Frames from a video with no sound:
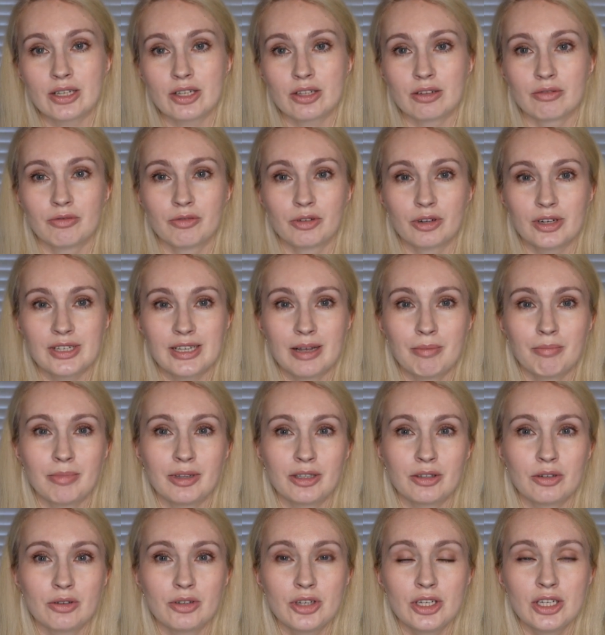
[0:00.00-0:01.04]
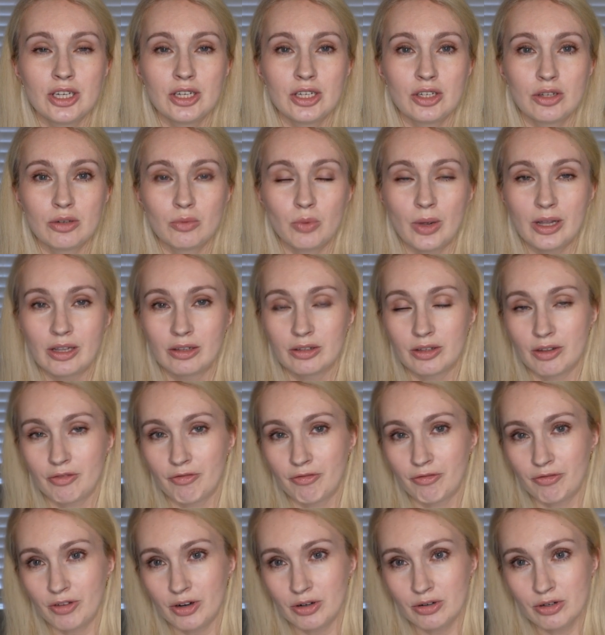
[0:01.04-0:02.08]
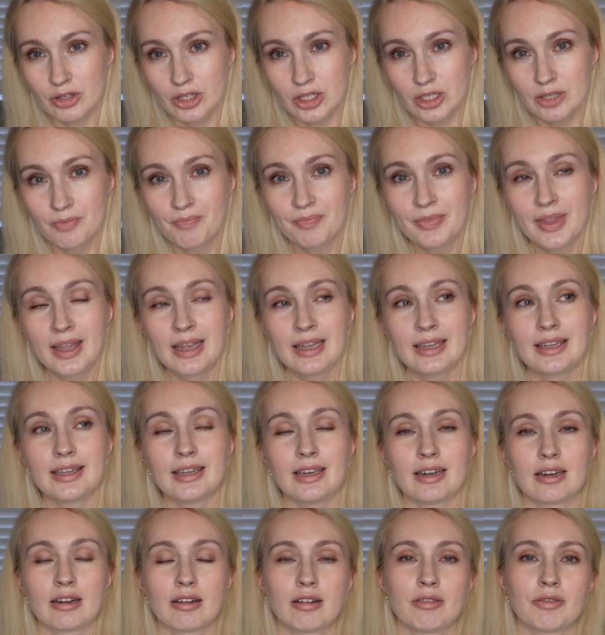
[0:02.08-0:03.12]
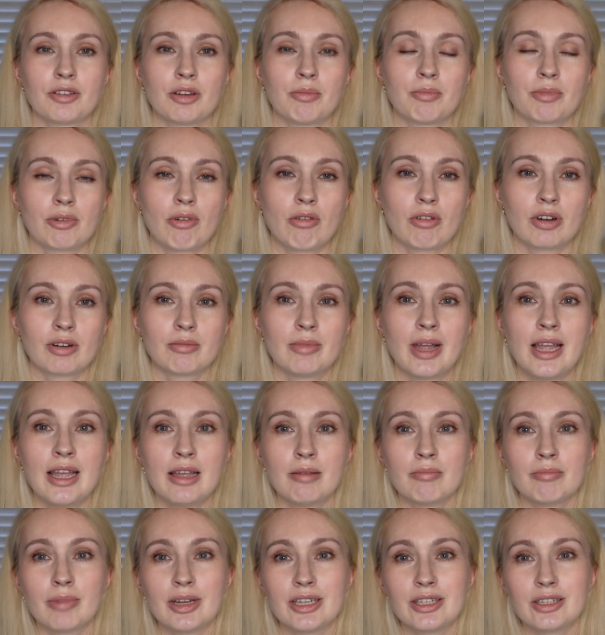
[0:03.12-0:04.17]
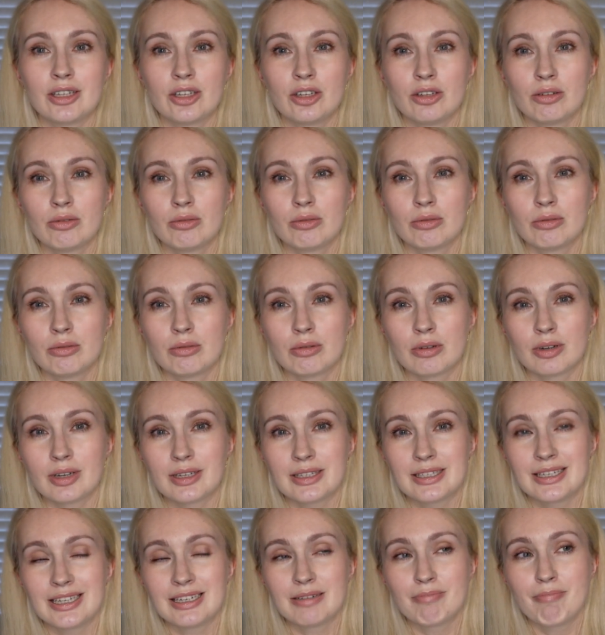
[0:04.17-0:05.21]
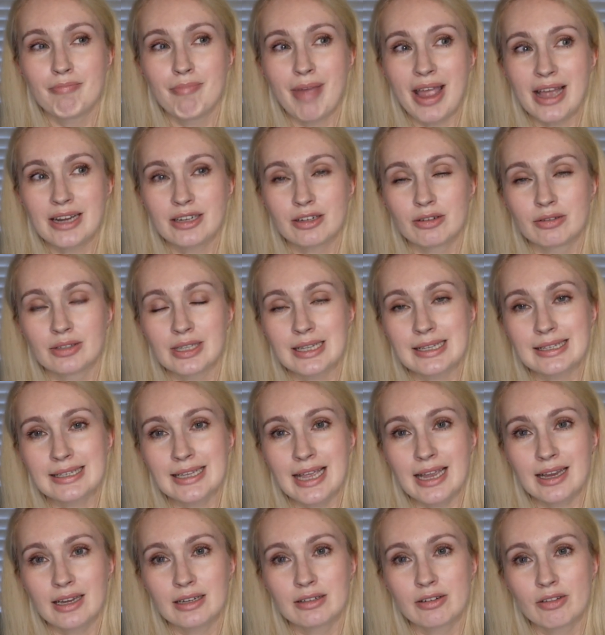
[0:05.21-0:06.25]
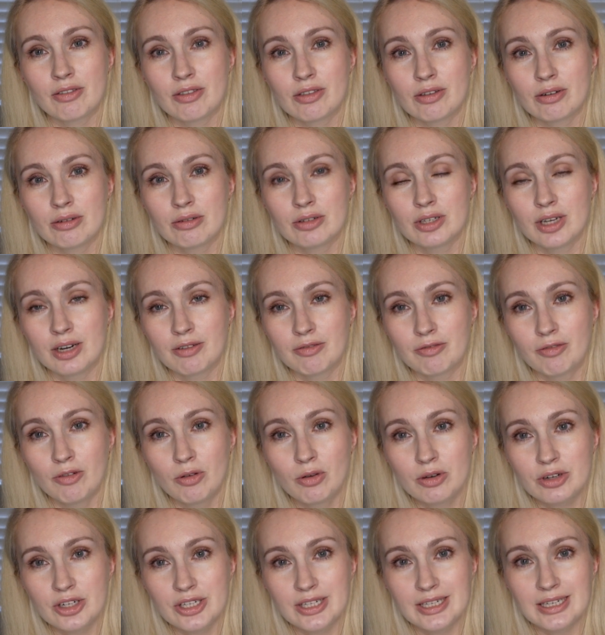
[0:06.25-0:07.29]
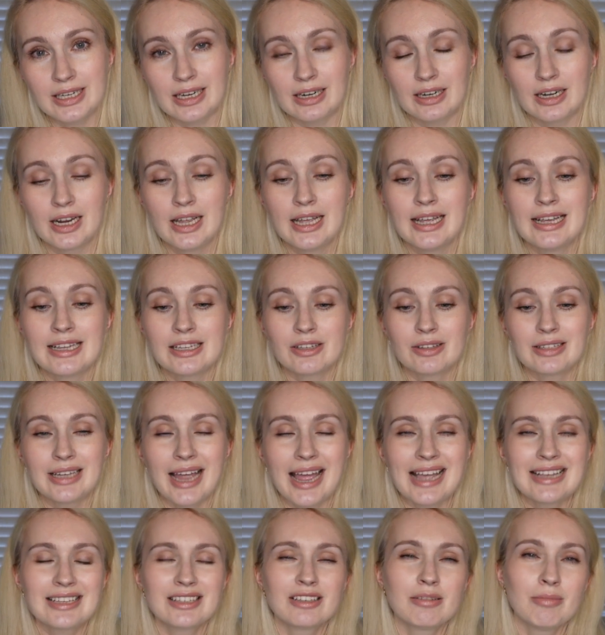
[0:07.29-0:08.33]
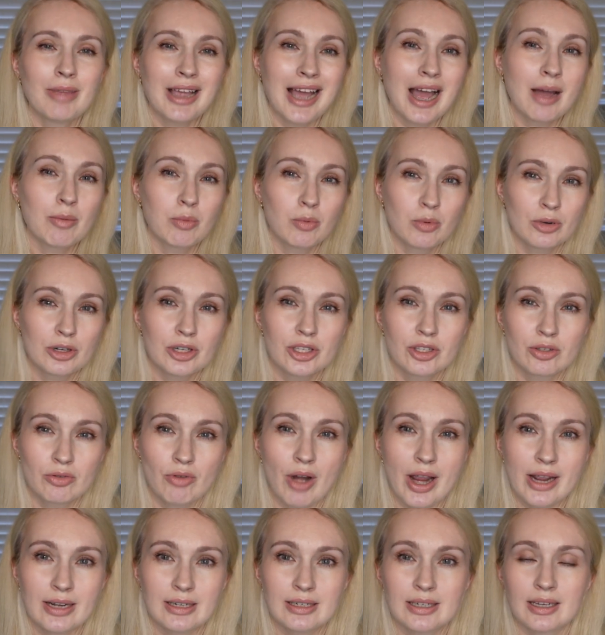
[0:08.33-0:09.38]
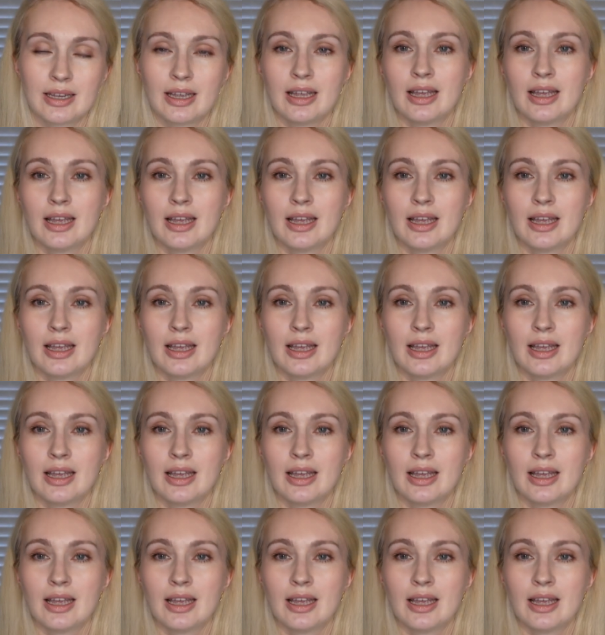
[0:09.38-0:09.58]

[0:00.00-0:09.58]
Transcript: So for example, you didn't do well in the first year of your program, but you did better on the second, third, or fourth year. So it has to be upward trend.